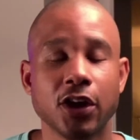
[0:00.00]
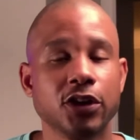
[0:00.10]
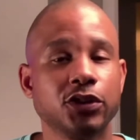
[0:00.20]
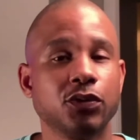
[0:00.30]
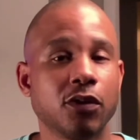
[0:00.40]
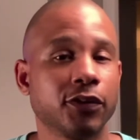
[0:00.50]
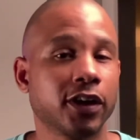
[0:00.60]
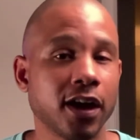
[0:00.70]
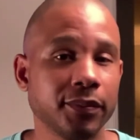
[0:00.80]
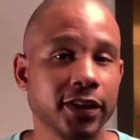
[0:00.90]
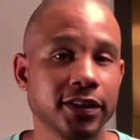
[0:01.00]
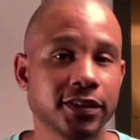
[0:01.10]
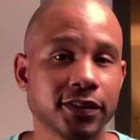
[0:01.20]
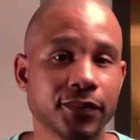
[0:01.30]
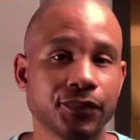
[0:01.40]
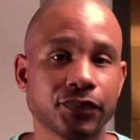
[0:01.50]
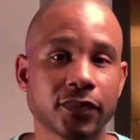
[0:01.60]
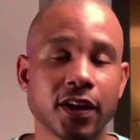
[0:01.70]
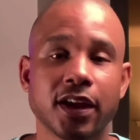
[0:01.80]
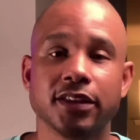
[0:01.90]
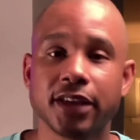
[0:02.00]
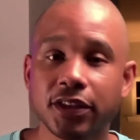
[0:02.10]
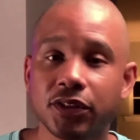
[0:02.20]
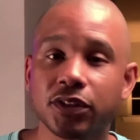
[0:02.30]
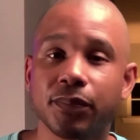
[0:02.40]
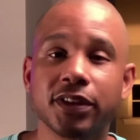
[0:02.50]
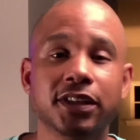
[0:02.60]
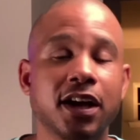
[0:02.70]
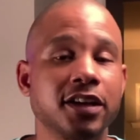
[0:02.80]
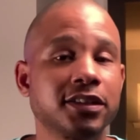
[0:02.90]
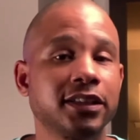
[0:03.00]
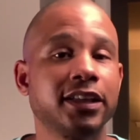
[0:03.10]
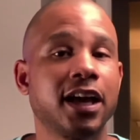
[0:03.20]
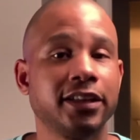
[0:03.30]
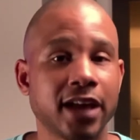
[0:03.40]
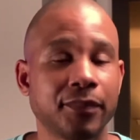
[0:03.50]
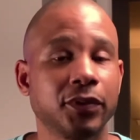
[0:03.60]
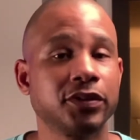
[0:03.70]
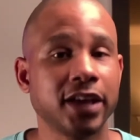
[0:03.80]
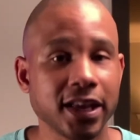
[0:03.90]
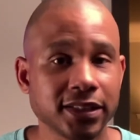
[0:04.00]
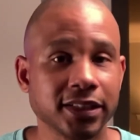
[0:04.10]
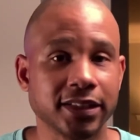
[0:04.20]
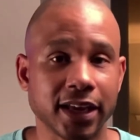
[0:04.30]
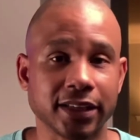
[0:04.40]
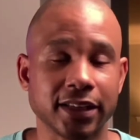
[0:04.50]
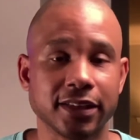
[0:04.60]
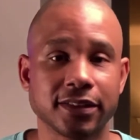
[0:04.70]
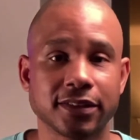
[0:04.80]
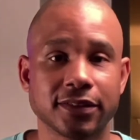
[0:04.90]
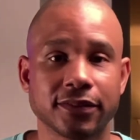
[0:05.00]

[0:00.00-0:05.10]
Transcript: To overcome this, testers must constantly adapt their testing techniques.